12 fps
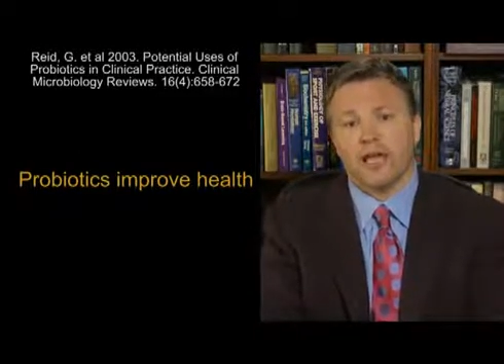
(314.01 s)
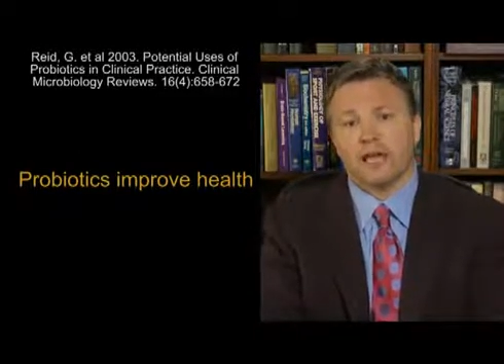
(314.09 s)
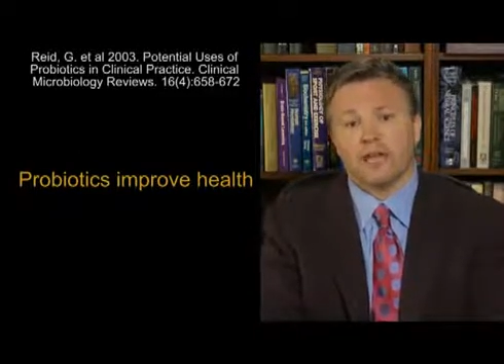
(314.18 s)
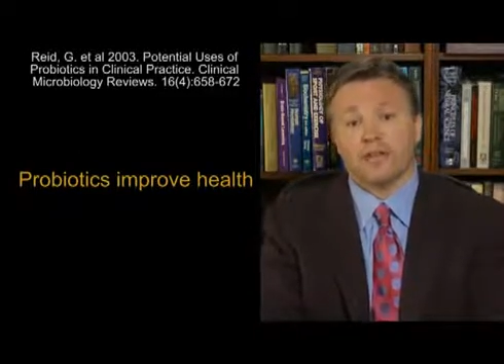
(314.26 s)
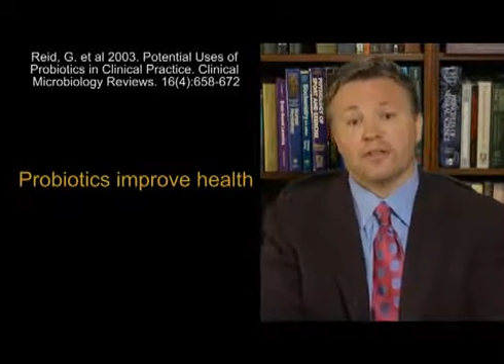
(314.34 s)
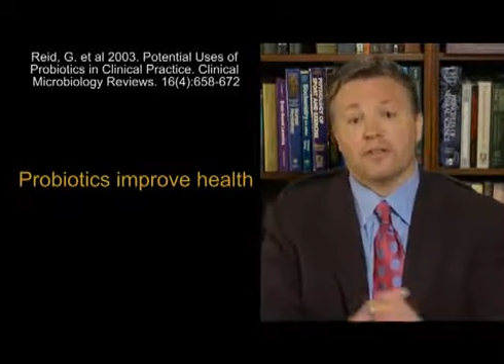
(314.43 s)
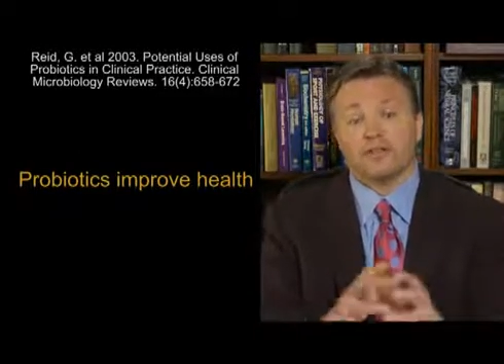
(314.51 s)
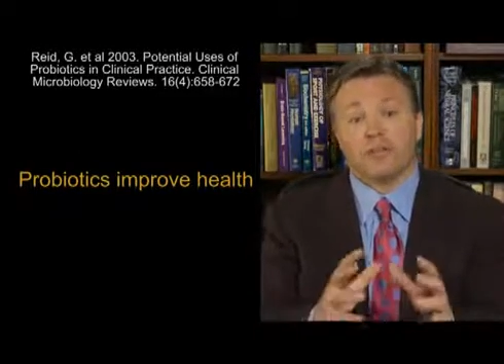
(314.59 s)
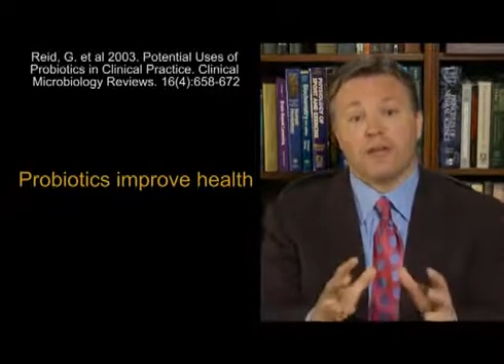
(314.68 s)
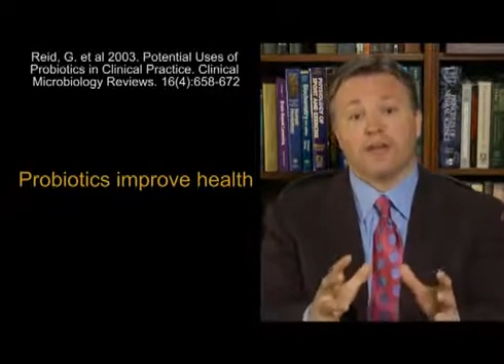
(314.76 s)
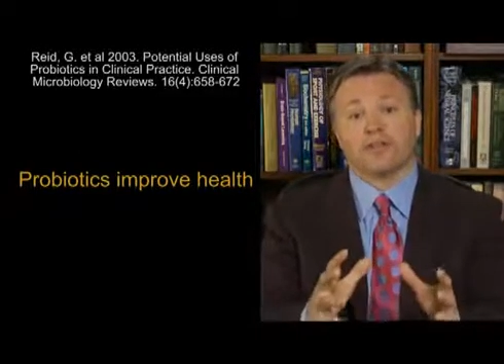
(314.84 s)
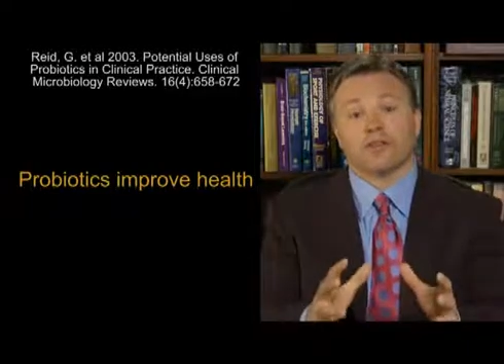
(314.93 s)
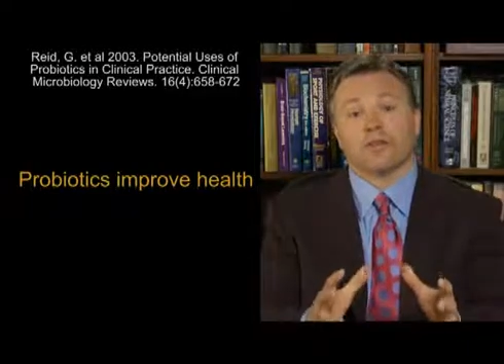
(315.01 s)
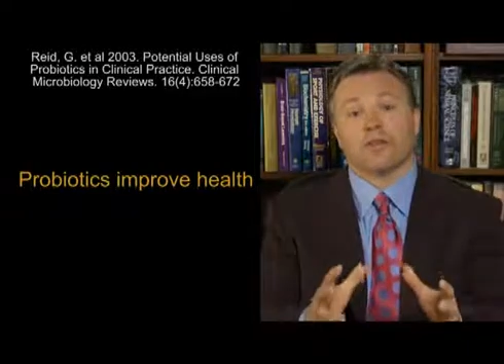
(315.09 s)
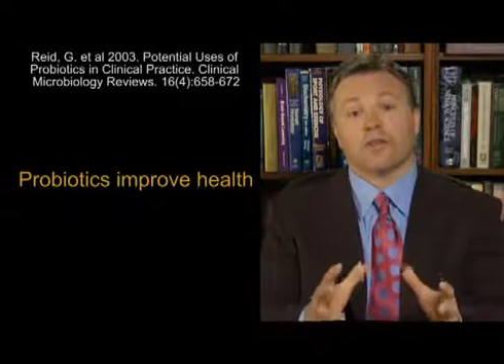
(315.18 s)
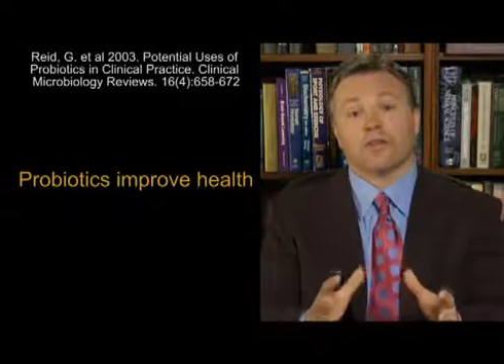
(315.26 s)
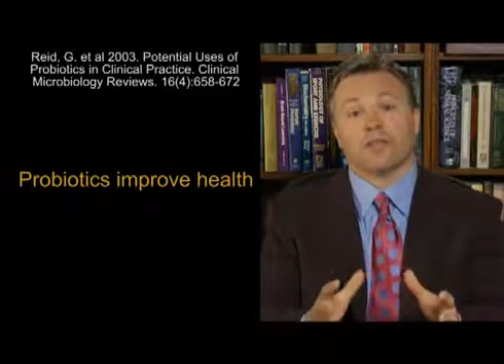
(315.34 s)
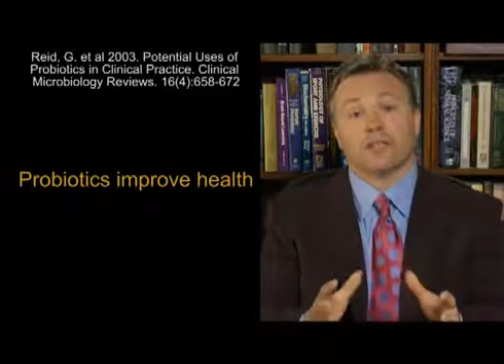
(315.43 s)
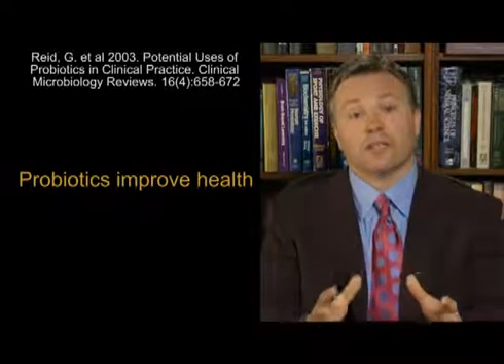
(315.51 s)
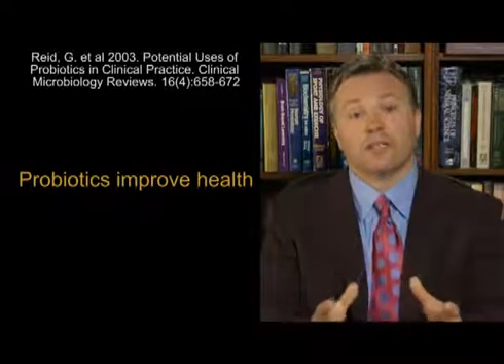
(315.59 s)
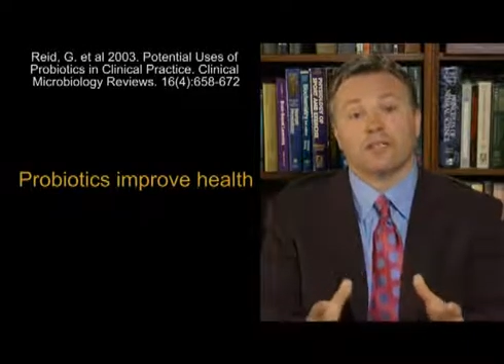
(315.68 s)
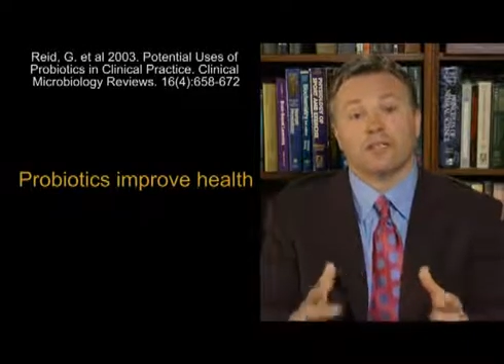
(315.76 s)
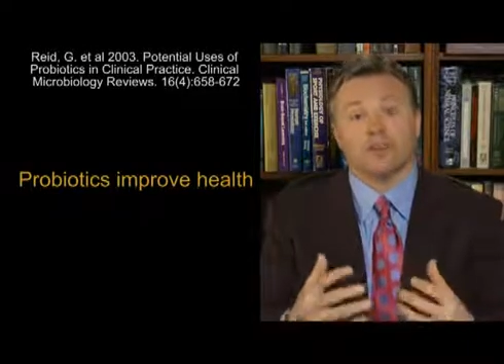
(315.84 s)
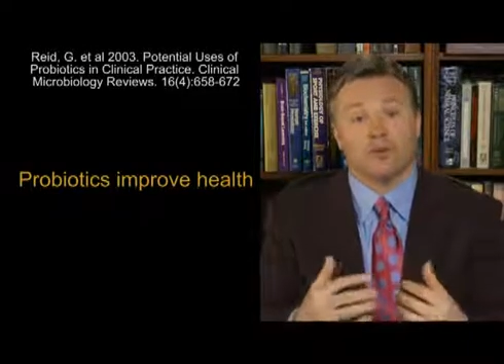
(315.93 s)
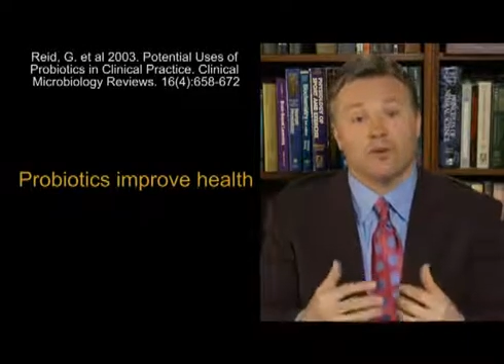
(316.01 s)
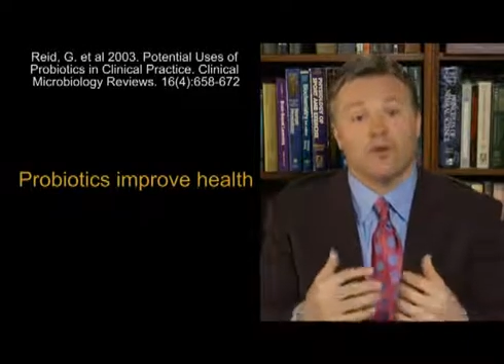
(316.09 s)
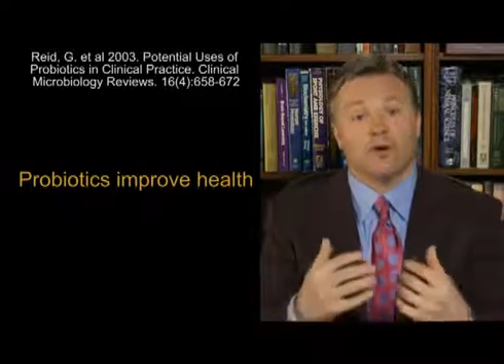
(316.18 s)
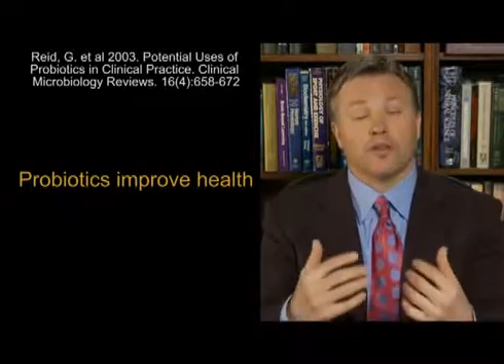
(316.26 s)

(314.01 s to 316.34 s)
And again, so the bacteria that we need to consume